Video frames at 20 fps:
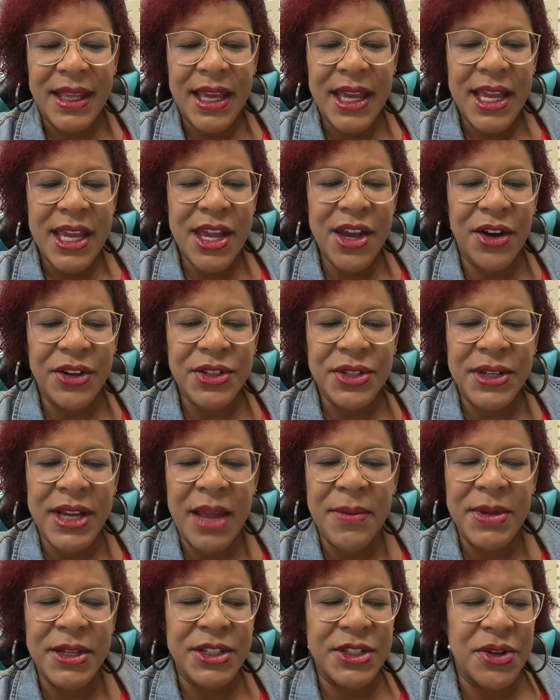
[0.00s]
He also
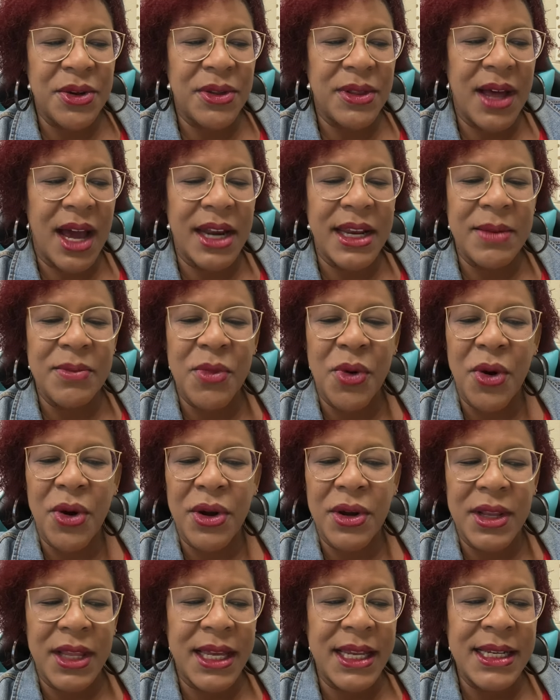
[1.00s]
named it Zolani
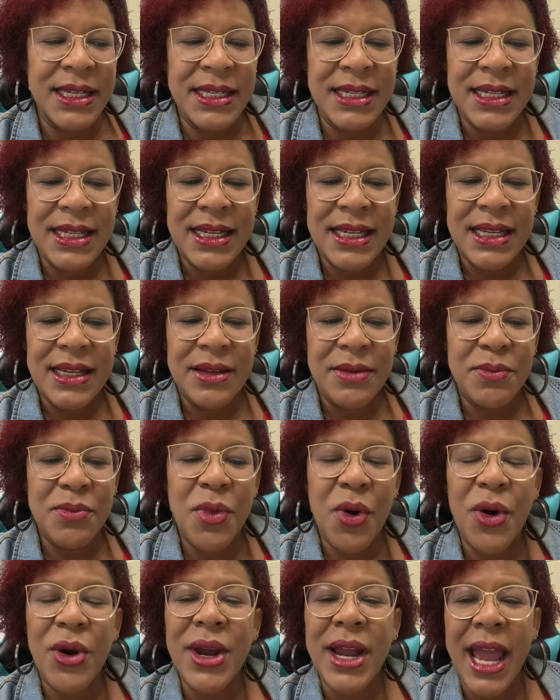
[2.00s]
Moreland,
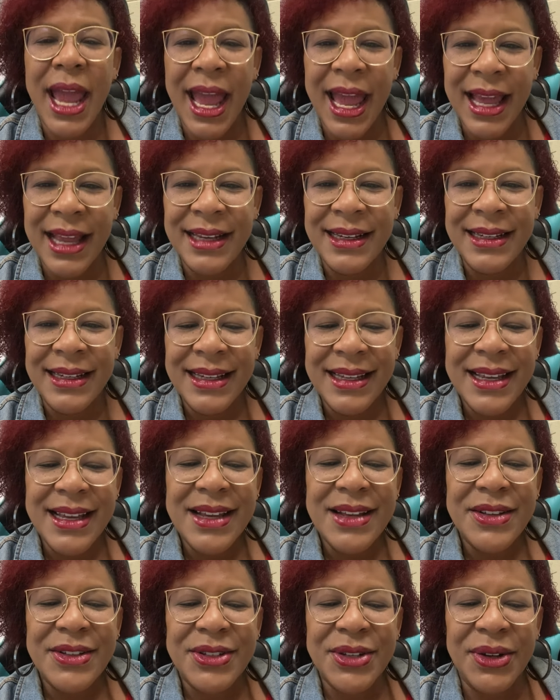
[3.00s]
Moorhead.
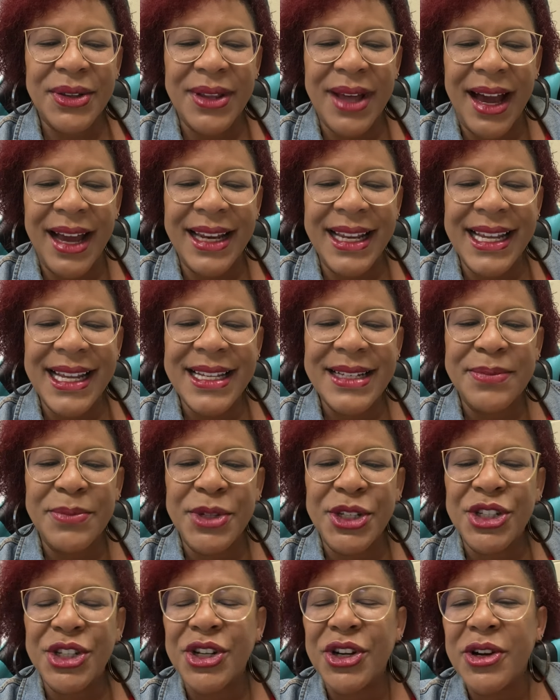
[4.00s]
Zolani is
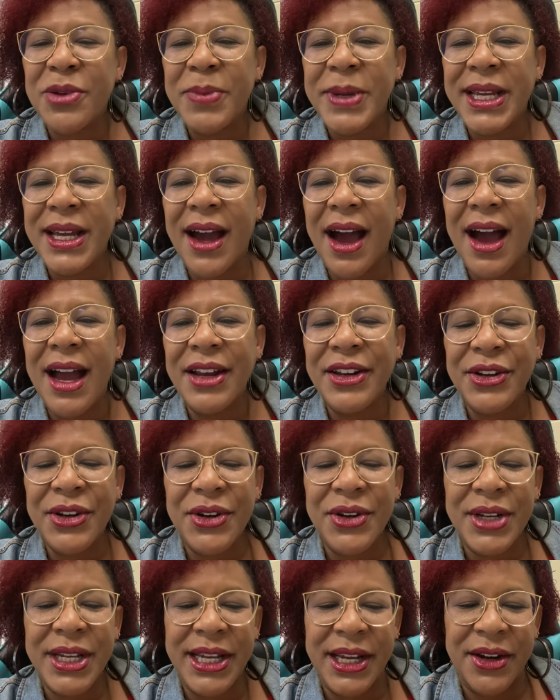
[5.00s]
mature beyond
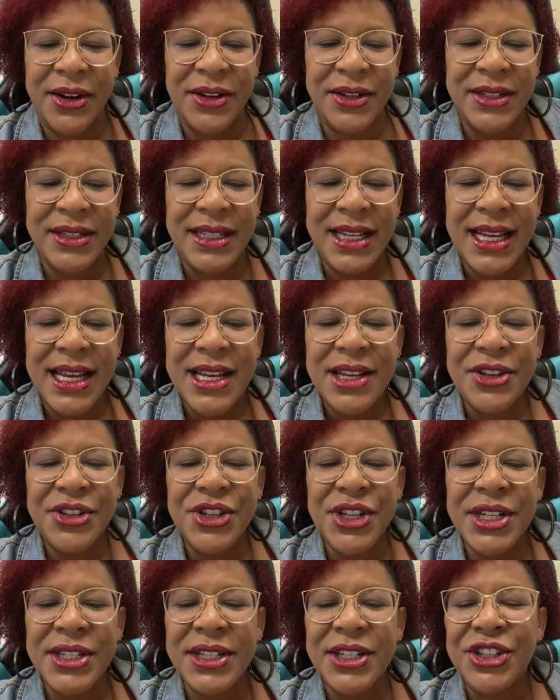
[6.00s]
her years.
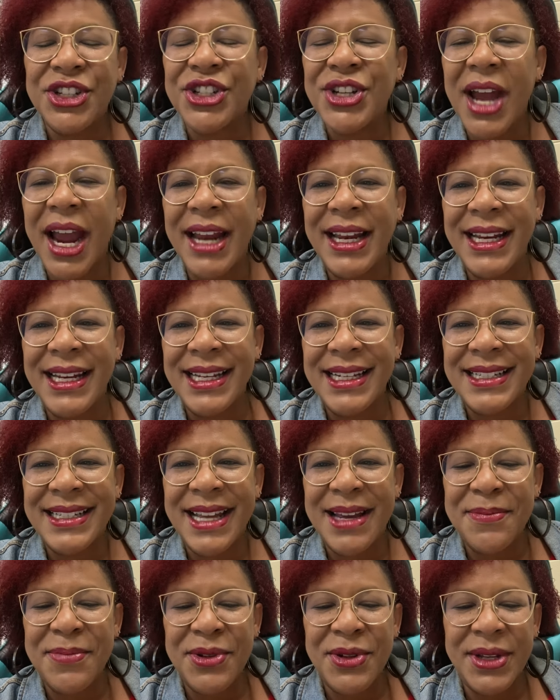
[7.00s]
She's a shining
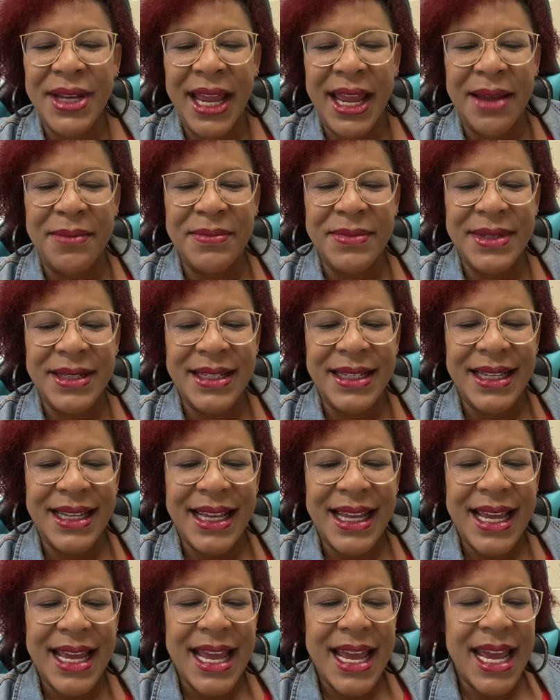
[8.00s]
example at AIMS.
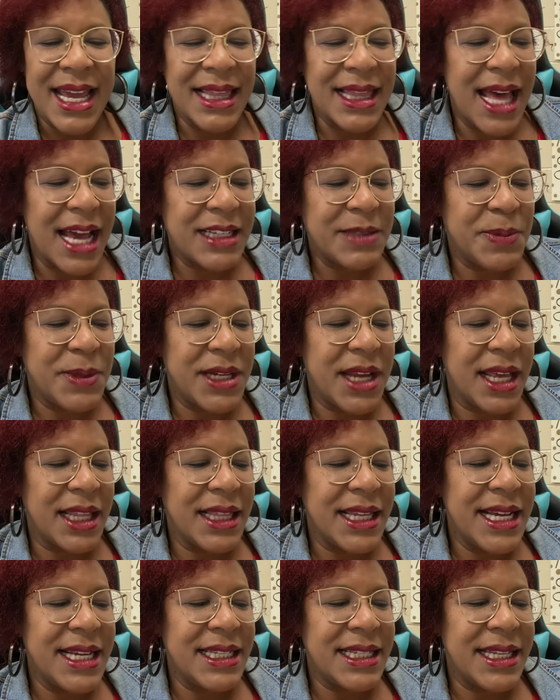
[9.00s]
And last but not
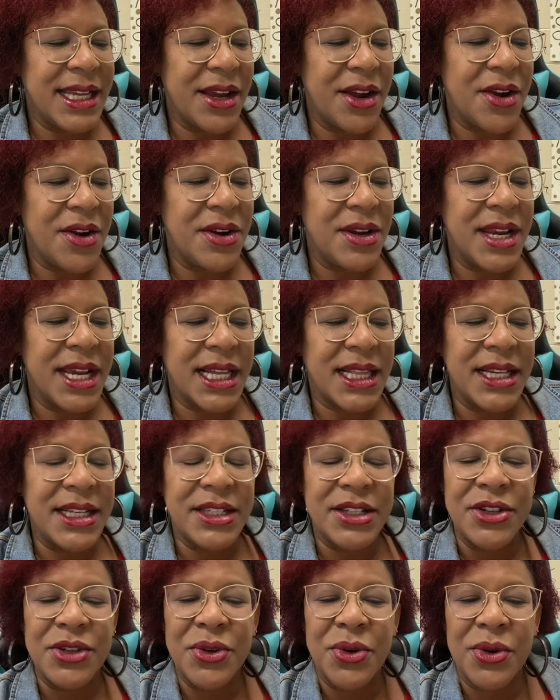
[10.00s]
least here,
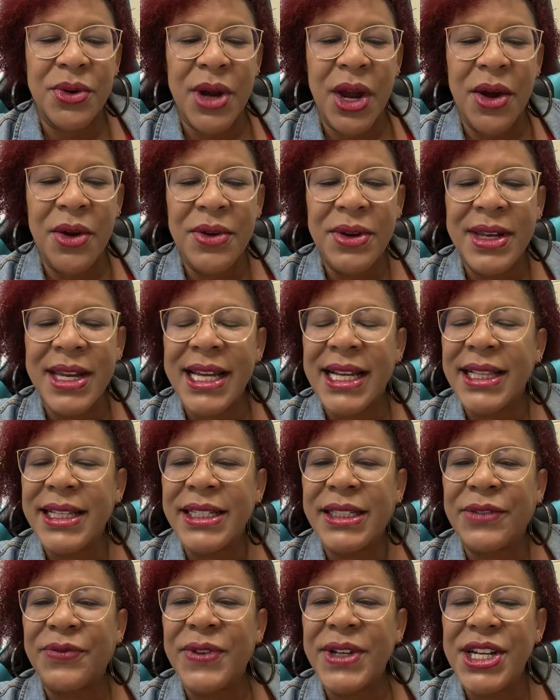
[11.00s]
Nicholas Adoro.
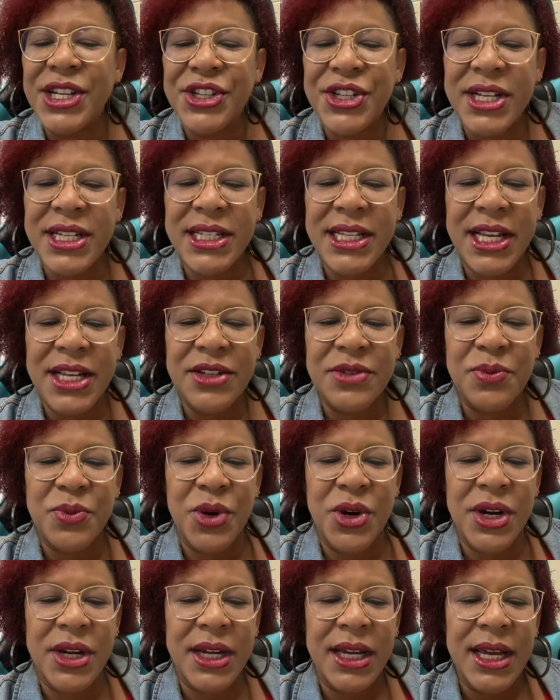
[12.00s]
Nicholas finishes his
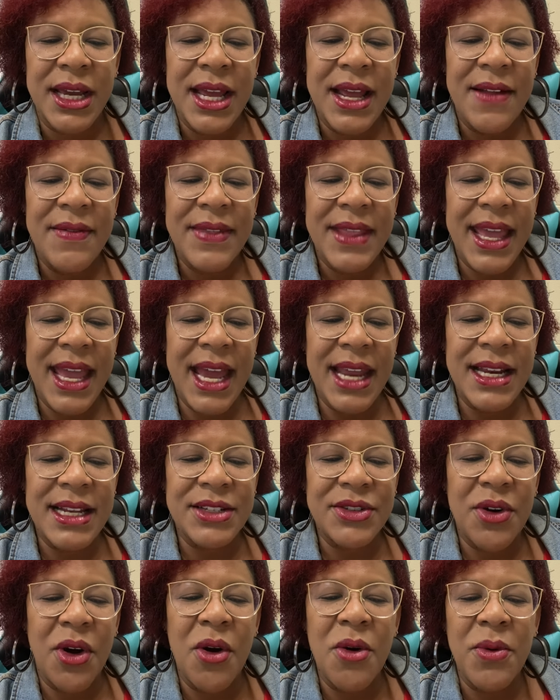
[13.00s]
work and
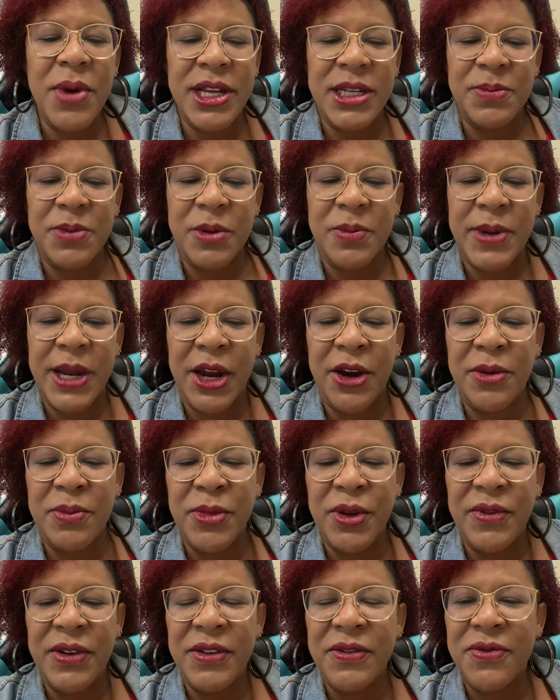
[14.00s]
is always prepared
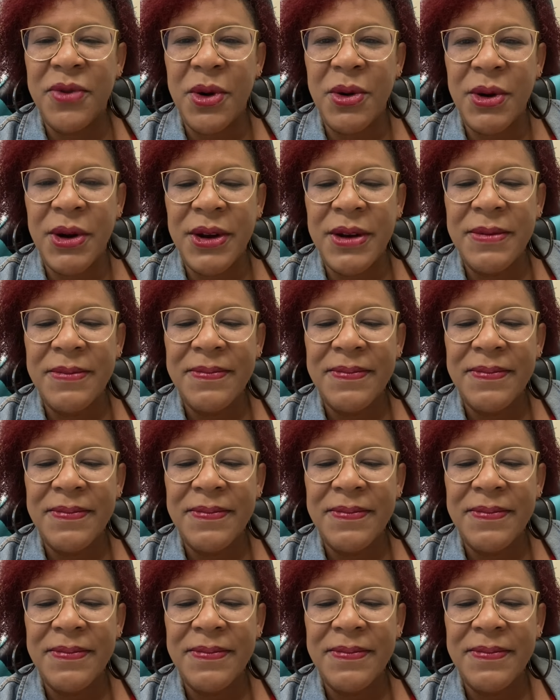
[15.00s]
moving forward.